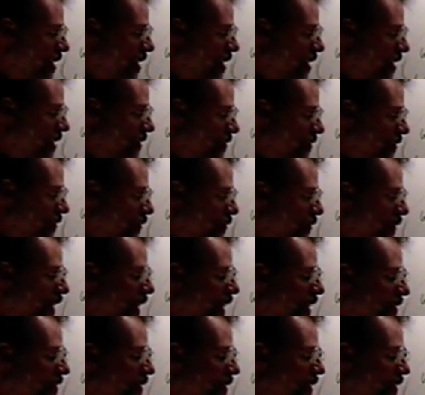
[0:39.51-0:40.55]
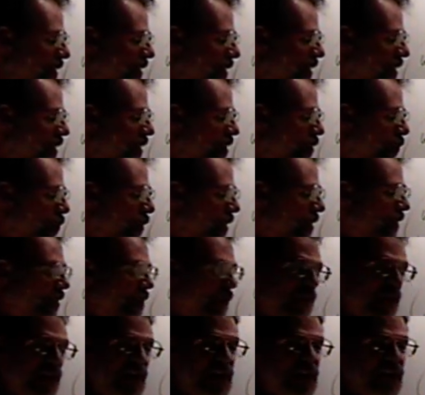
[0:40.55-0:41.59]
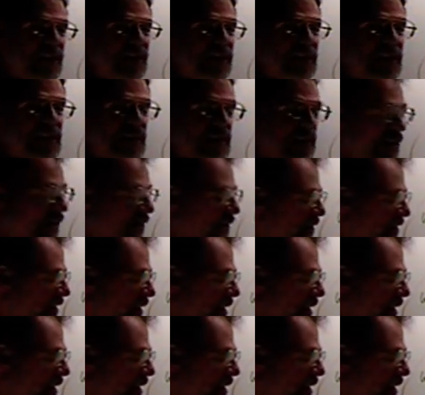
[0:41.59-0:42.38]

of deriving what the period is